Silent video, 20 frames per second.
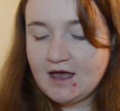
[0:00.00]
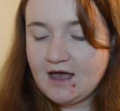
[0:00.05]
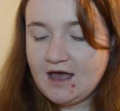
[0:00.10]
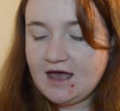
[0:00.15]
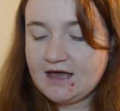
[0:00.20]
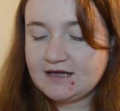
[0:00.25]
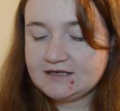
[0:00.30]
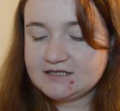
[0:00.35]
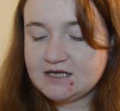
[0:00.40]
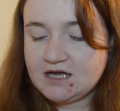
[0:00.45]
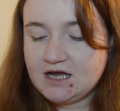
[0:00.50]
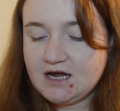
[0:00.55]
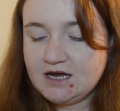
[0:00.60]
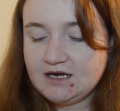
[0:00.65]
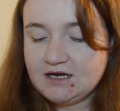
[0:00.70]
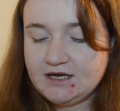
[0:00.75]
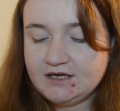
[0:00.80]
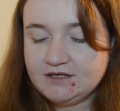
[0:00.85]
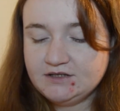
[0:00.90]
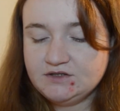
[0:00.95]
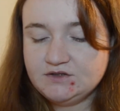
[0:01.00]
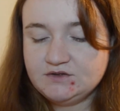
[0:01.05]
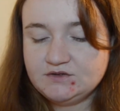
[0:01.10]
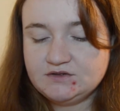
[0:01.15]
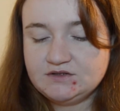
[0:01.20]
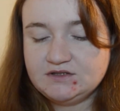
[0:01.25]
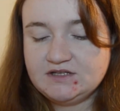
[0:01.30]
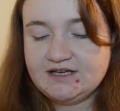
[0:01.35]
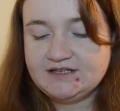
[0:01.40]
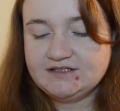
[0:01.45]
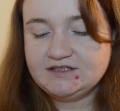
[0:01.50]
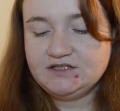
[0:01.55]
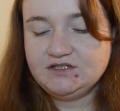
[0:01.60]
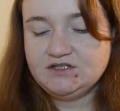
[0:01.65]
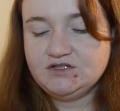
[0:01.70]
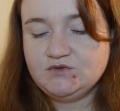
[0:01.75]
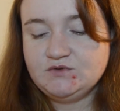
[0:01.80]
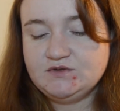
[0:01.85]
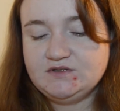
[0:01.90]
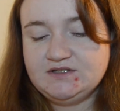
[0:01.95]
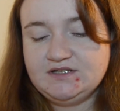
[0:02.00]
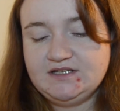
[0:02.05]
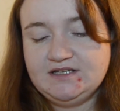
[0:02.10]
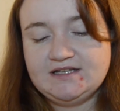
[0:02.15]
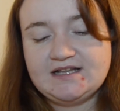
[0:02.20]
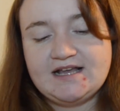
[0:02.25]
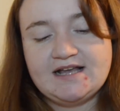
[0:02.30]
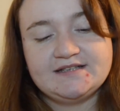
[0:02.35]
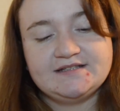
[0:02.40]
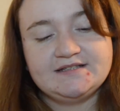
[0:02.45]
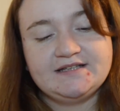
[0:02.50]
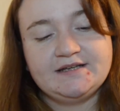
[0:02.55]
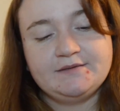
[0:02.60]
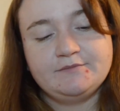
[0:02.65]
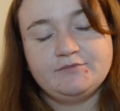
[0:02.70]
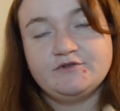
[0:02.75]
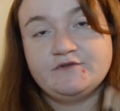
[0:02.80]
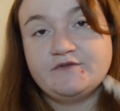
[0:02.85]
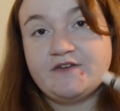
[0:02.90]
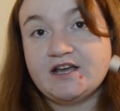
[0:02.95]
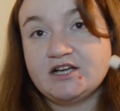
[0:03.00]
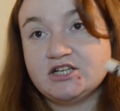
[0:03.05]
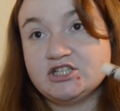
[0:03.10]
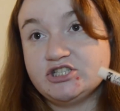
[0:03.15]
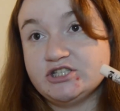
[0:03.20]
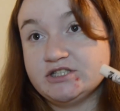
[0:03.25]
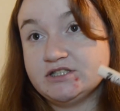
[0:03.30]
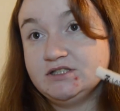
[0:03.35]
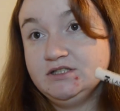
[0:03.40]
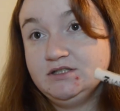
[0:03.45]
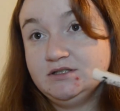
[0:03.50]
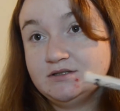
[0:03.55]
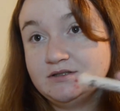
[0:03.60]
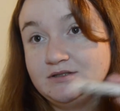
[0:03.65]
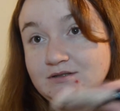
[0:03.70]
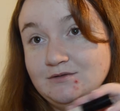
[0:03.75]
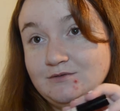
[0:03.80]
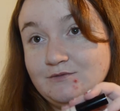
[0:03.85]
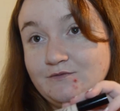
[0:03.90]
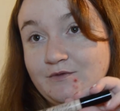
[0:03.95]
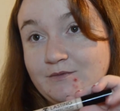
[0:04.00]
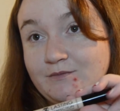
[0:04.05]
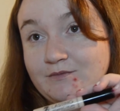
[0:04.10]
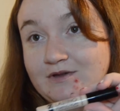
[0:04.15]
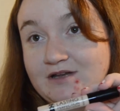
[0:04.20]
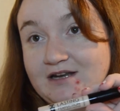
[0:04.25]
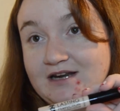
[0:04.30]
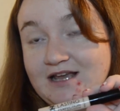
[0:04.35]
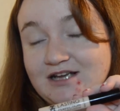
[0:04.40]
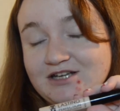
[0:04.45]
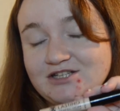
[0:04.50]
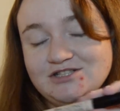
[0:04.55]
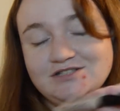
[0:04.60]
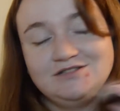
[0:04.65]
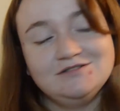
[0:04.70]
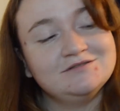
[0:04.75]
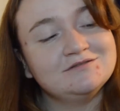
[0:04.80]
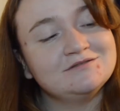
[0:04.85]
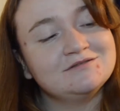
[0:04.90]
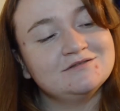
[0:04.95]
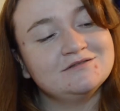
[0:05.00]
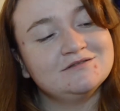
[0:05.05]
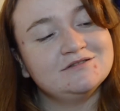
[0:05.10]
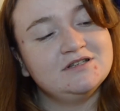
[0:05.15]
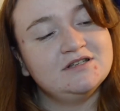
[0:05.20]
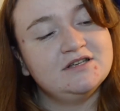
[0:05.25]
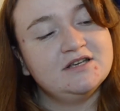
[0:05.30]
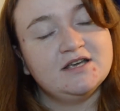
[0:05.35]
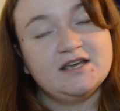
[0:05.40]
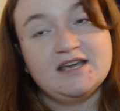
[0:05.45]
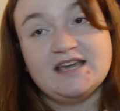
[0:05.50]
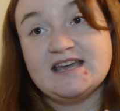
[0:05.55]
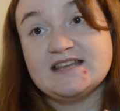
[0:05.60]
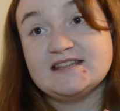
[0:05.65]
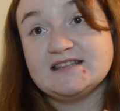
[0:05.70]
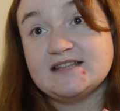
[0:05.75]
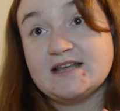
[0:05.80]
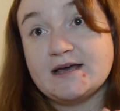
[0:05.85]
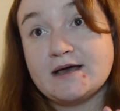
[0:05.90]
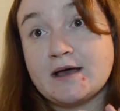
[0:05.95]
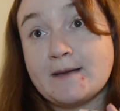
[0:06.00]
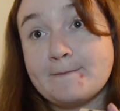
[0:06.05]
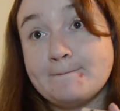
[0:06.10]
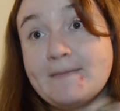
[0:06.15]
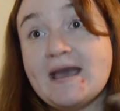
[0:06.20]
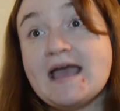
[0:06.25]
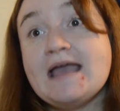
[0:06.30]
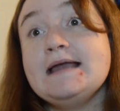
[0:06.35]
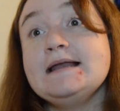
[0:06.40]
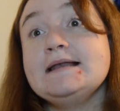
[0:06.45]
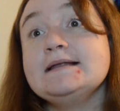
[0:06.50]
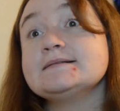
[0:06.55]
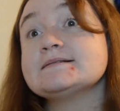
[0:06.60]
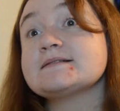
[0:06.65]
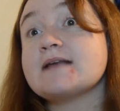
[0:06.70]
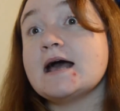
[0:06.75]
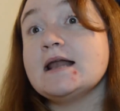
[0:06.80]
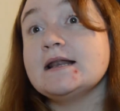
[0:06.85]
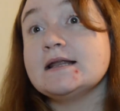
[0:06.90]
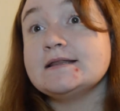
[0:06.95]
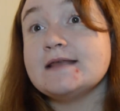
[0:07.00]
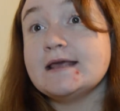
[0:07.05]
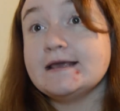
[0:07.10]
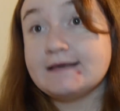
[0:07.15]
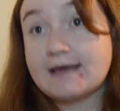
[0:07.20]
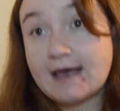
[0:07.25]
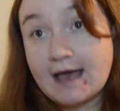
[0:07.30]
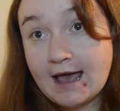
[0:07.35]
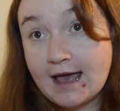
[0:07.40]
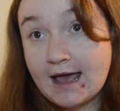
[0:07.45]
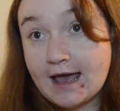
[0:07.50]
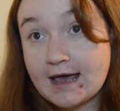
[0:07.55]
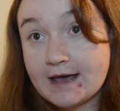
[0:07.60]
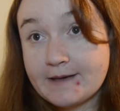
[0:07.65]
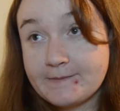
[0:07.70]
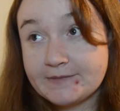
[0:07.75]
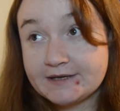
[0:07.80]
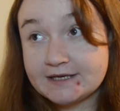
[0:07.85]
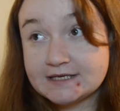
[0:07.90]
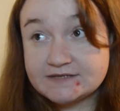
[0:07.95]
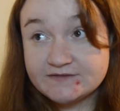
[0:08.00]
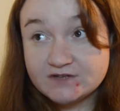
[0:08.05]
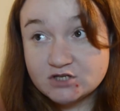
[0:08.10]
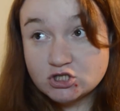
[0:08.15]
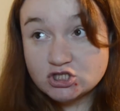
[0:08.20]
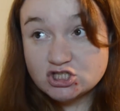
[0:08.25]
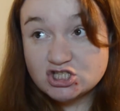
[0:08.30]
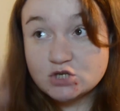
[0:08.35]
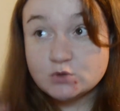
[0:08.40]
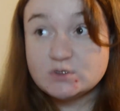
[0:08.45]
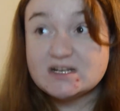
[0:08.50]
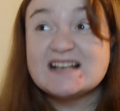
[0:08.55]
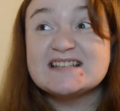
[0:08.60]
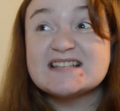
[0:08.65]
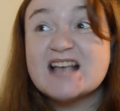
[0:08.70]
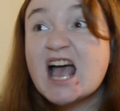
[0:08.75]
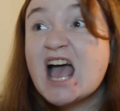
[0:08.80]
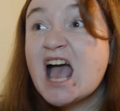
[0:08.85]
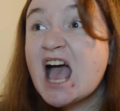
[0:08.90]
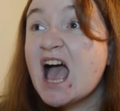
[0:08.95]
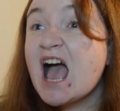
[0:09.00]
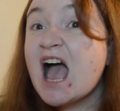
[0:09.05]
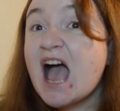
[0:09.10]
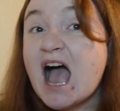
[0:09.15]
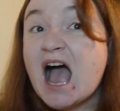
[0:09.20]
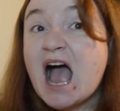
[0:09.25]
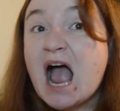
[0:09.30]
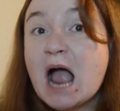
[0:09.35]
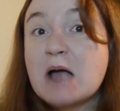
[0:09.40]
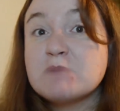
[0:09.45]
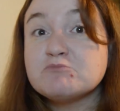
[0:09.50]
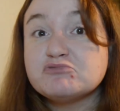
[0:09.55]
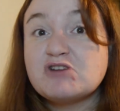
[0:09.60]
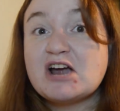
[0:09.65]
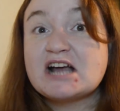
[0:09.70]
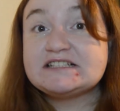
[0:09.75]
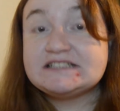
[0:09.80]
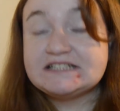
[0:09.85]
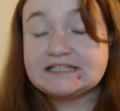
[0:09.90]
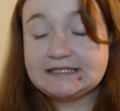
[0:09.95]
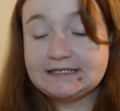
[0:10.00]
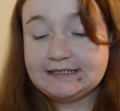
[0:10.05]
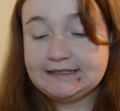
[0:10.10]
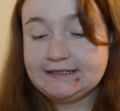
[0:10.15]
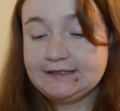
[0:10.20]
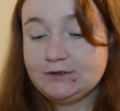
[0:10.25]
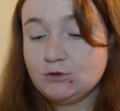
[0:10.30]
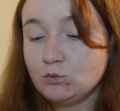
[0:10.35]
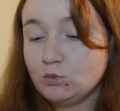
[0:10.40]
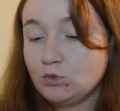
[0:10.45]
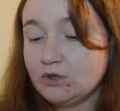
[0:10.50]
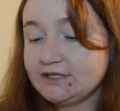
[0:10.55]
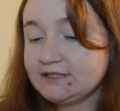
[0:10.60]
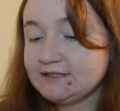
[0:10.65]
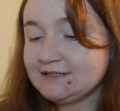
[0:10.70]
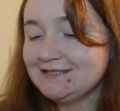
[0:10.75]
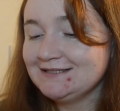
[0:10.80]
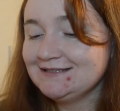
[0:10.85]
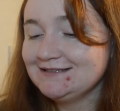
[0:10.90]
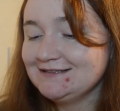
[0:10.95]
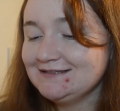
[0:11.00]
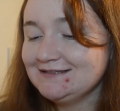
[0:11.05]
and I like to use the Lasting Perfection collection in the palest colour they can, because if you're not to notice, I'm practically Neon White.